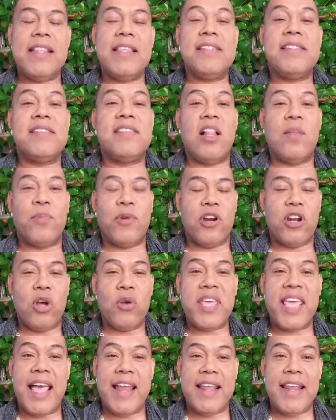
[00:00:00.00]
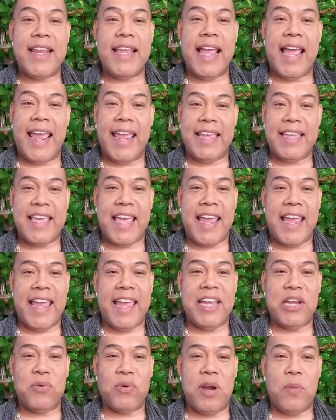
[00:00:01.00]
This is Alberto Kennedy,
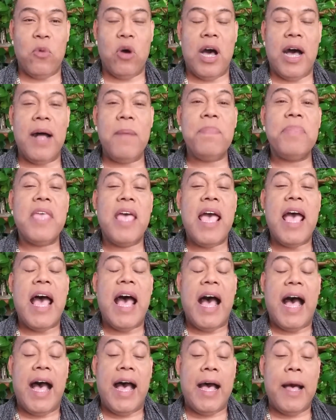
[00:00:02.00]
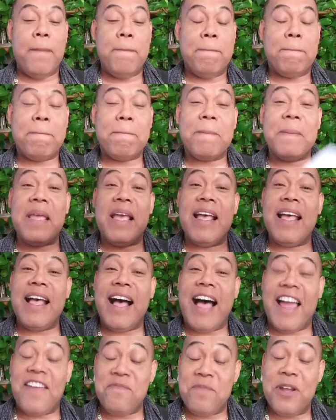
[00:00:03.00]
aka Grimoire. Um,
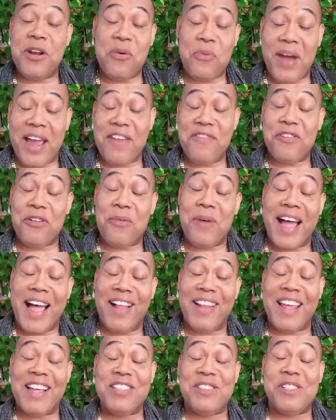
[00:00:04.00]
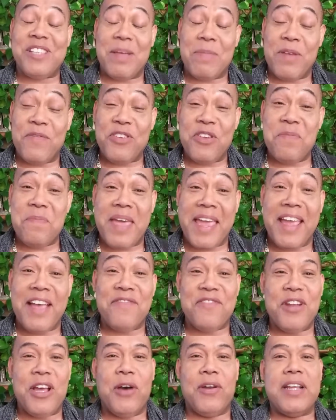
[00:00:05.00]
I've been away for a while, as some of you may
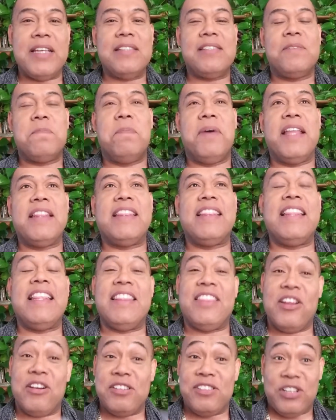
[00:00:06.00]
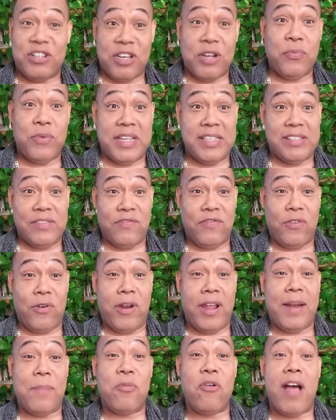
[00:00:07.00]
have noticed, but there's a good reason
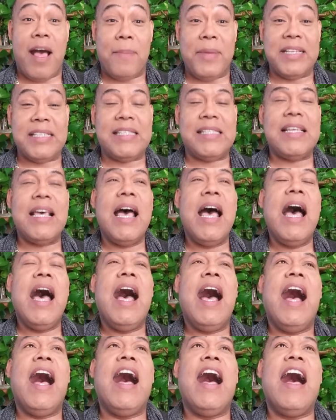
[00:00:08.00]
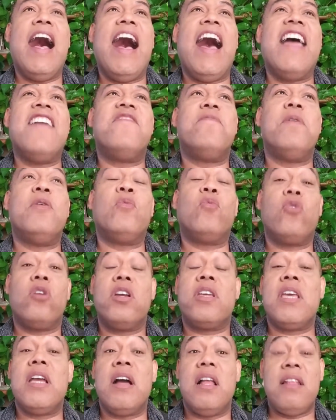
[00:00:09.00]
for it, I promise. I've been
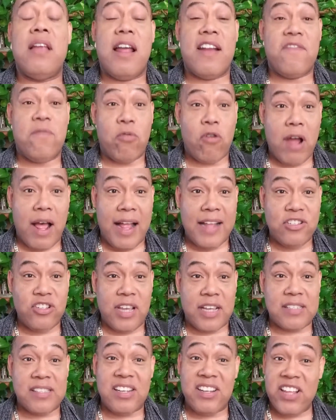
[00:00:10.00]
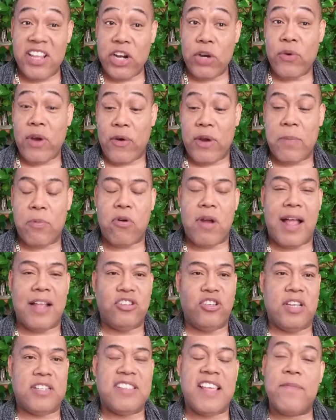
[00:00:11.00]
working a lot of projects, literary
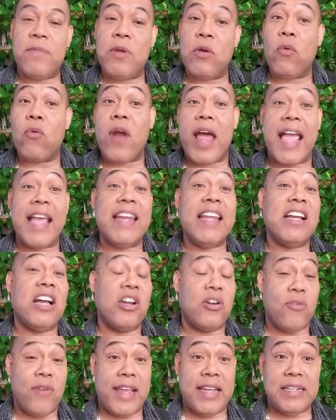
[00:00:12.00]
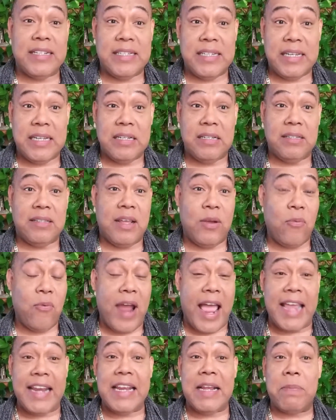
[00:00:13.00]
projects. I've been writing a great deal. The
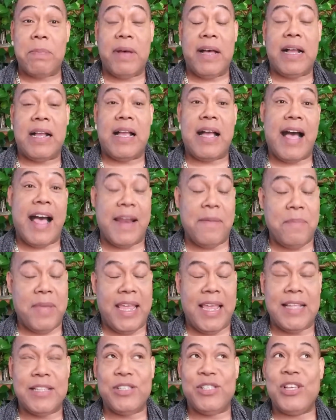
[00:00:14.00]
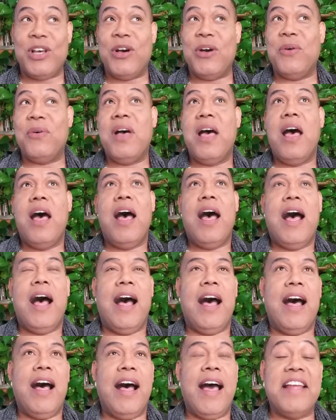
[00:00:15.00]
writing bug got me, and so
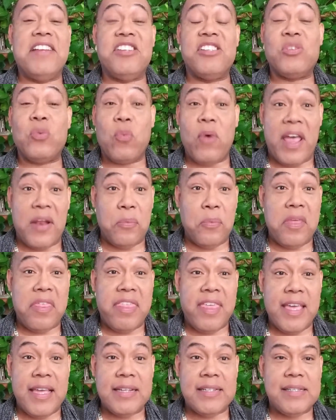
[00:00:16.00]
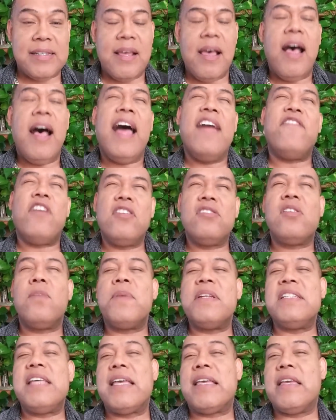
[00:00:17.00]
I just went with it. I've also
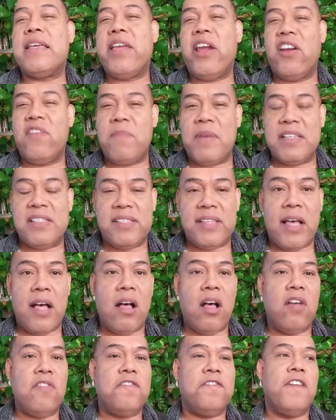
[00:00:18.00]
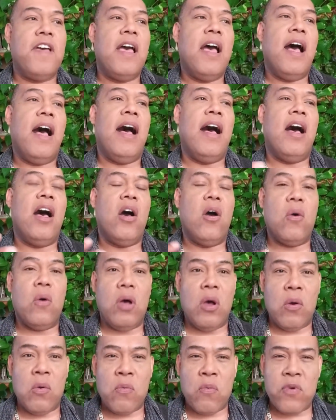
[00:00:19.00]
been taking care of myself,
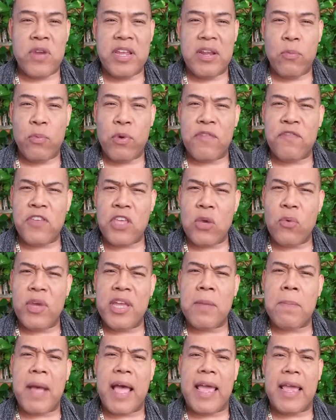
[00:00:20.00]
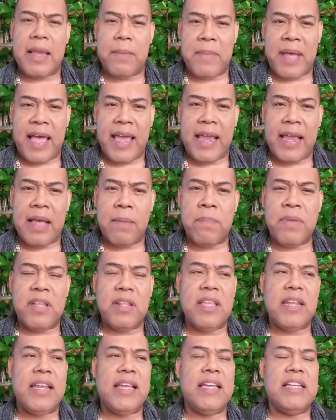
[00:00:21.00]
reviewing my
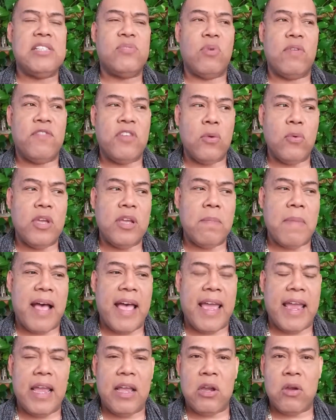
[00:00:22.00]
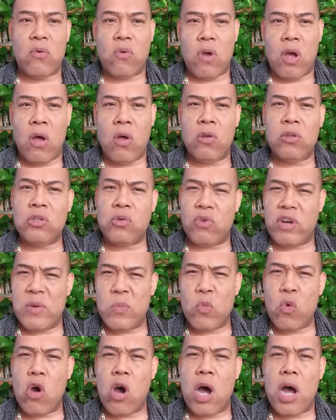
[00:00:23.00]
abilities, reviewing my old
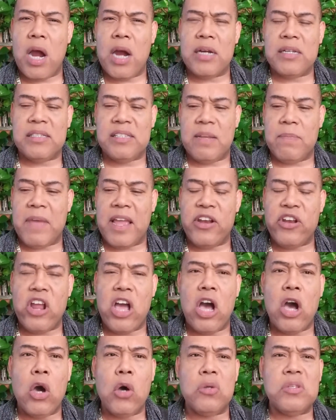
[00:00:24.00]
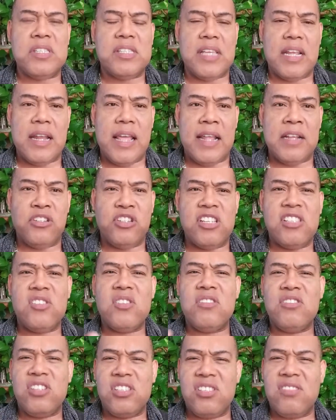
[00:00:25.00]
grimoires and my notes, and
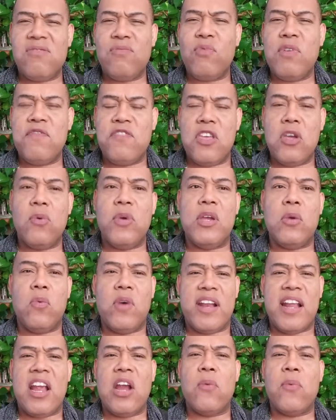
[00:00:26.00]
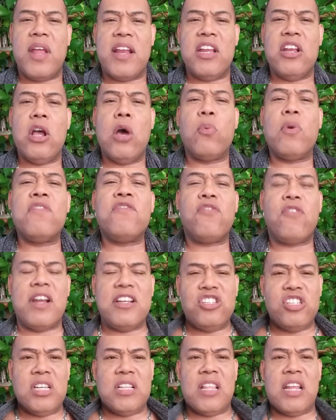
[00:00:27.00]
just reviewing what I already know,
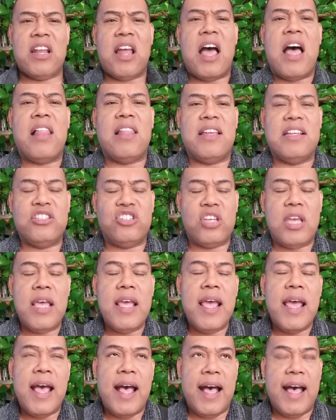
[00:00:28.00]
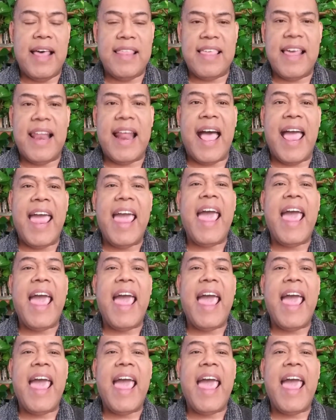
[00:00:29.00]
refreshing the knowledge that I